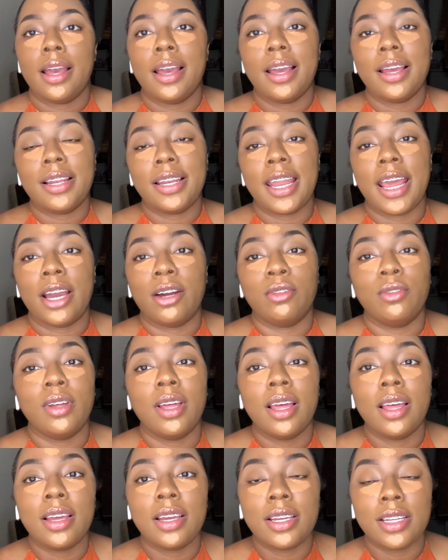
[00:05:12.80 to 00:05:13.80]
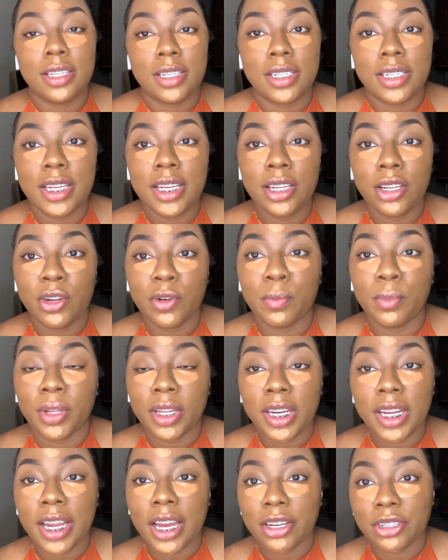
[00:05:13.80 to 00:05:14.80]
Now, concealer,
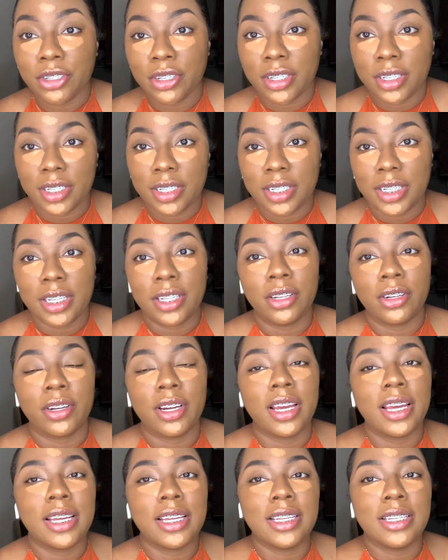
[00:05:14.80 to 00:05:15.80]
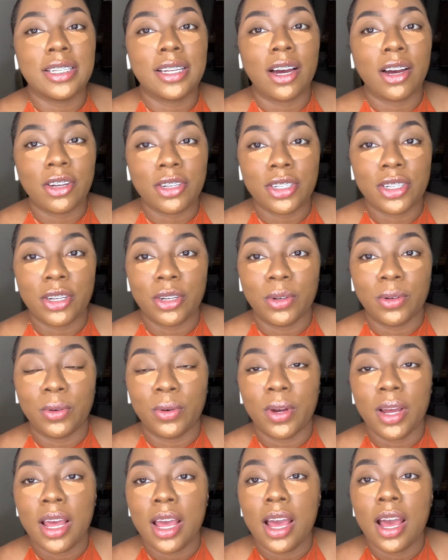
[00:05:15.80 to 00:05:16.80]
blending out your concealer is also
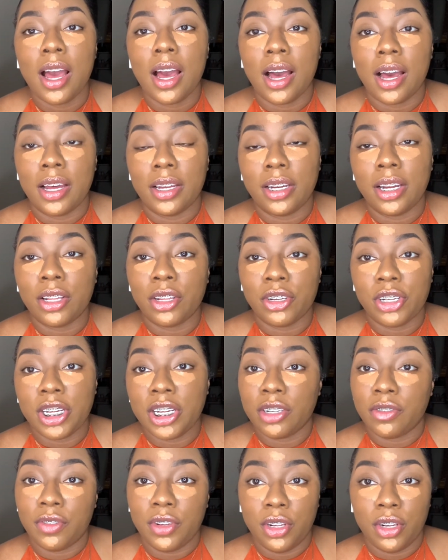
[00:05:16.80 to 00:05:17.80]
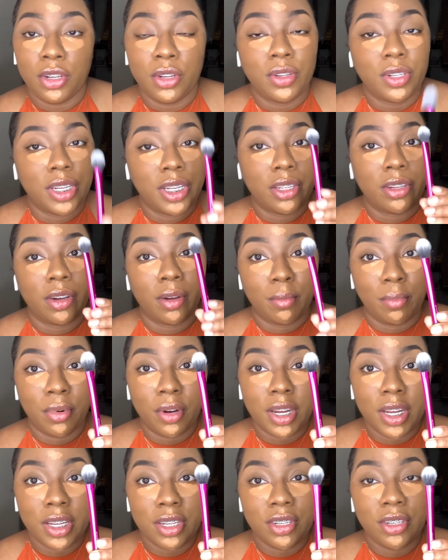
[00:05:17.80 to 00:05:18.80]
another chance for you to use either a
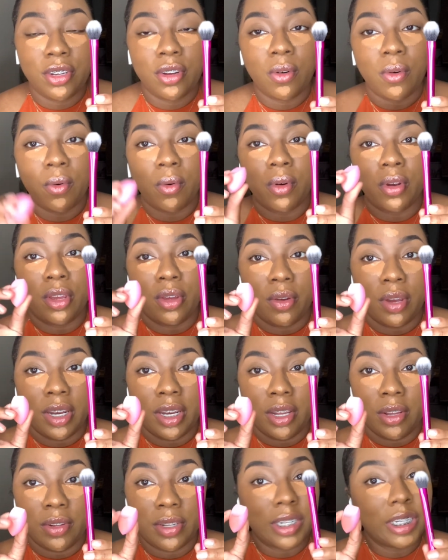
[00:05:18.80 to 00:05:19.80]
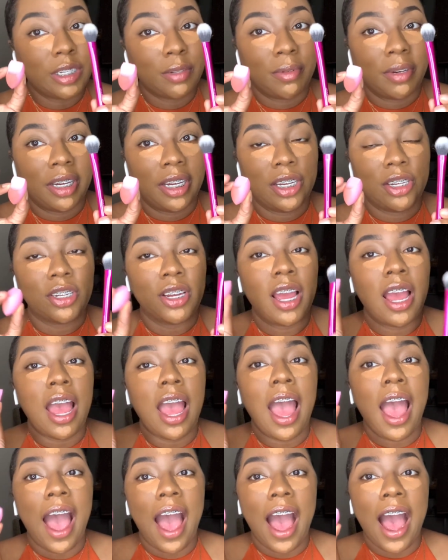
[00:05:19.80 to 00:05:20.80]
brush or you can use a sponge.
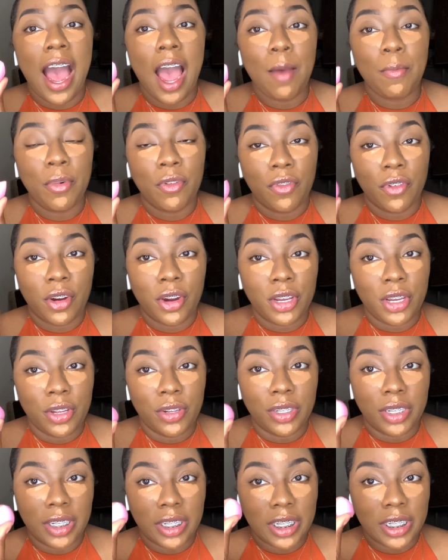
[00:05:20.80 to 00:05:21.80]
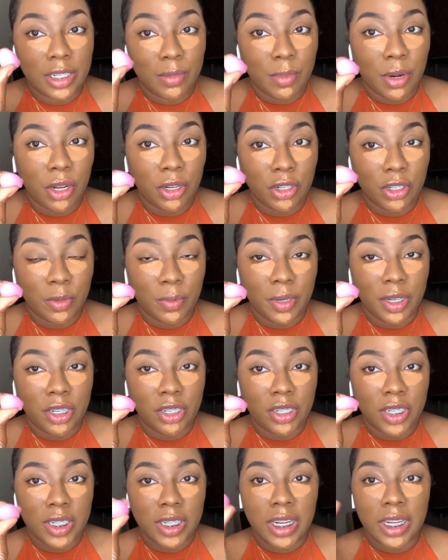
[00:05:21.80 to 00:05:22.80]
I prefer using the smaller
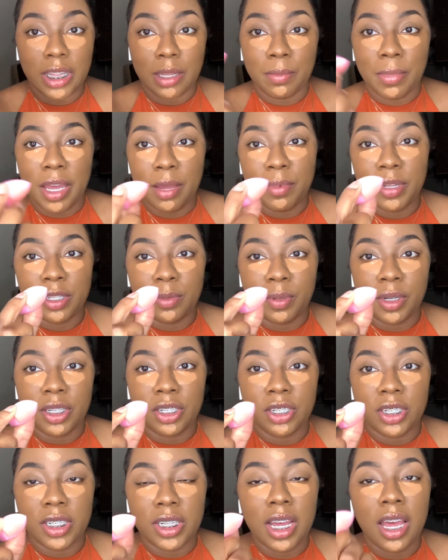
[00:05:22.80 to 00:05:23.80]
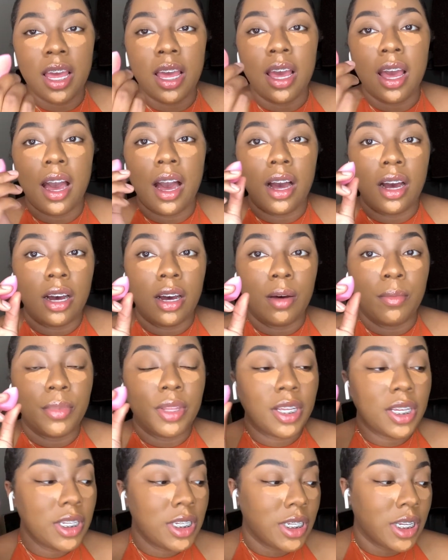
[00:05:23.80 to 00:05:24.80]
sponges, like the baby sponges.
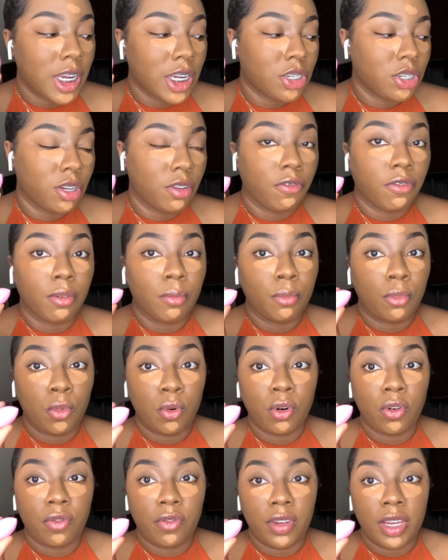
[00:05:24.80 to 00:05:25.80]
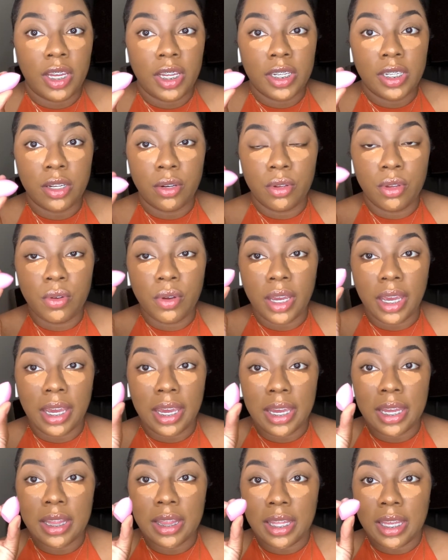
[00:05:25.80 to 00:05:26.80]
This is actually from Morphe, so you can
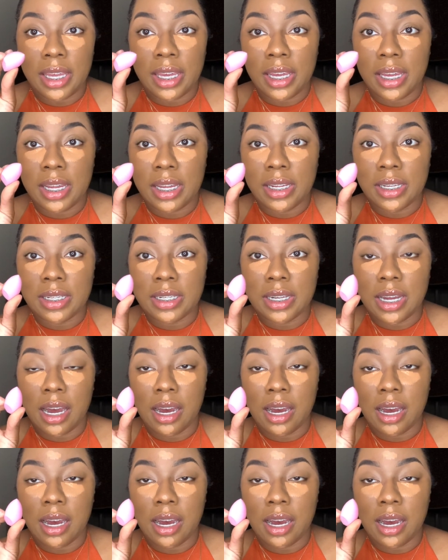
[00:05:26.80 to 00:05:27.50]
get these.